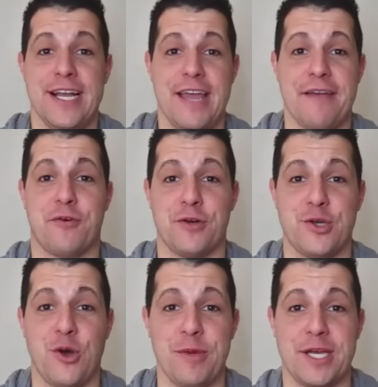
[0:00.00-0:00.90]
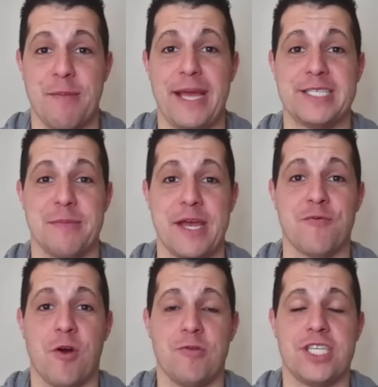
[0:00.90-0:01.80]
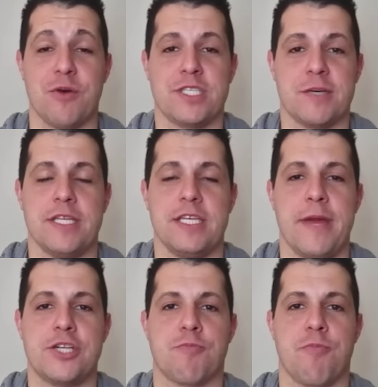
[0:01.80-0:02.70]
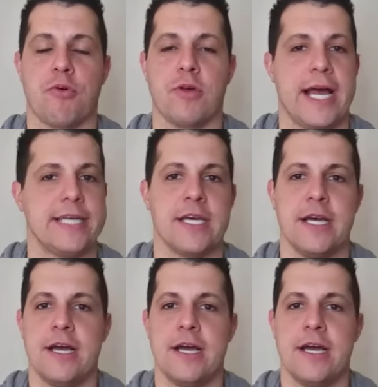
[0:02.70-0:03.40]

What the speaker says: if Chris Holtman could make some inroads here with some of these major portal guys.